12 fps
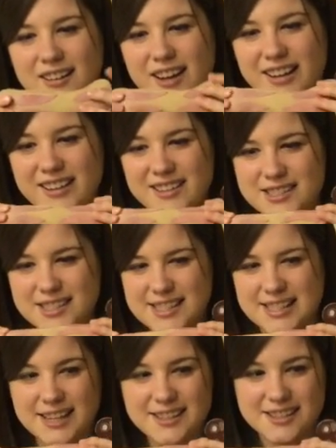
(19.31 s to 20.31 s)
I think it's
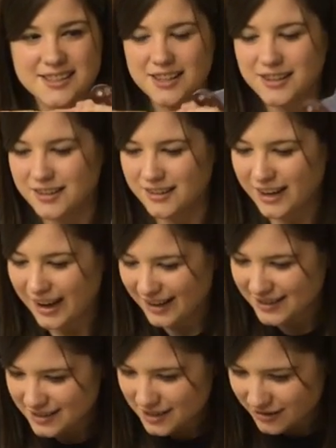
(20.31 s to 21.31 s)
scented too. I
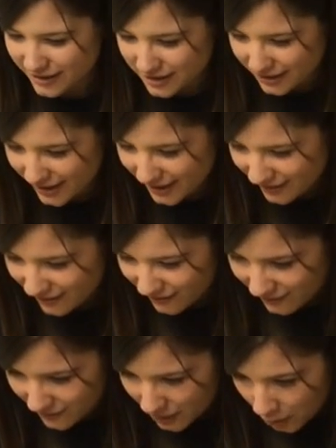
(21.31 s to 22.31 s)
did the squid toy.
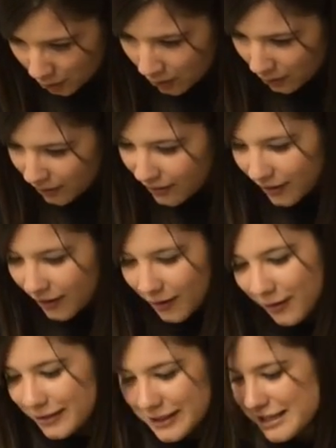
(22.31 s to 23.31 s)

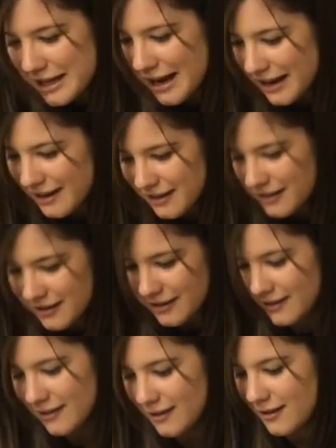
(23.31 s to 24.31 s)
What's that?
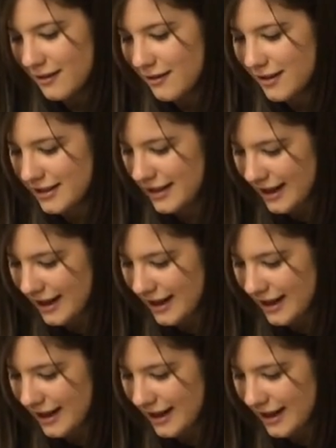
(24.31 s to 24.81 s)
What's